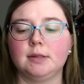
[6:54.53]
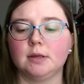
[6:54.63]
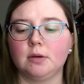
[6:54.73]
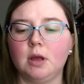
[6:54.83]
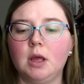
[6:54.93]

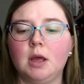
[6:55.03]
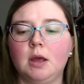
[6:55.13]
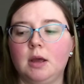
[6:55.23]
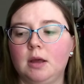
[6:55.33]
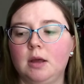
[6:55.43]
so
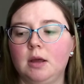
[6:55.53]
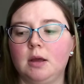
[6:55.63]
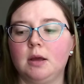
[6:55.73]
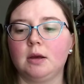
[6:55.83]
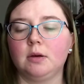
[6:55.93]

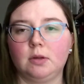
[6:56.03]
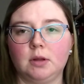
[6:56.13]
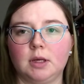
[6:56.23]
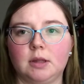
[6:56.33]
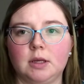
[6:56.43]
really
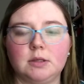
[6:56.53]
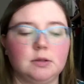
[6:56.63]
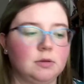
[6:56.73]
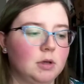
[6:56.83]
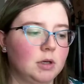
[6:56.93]
like that too.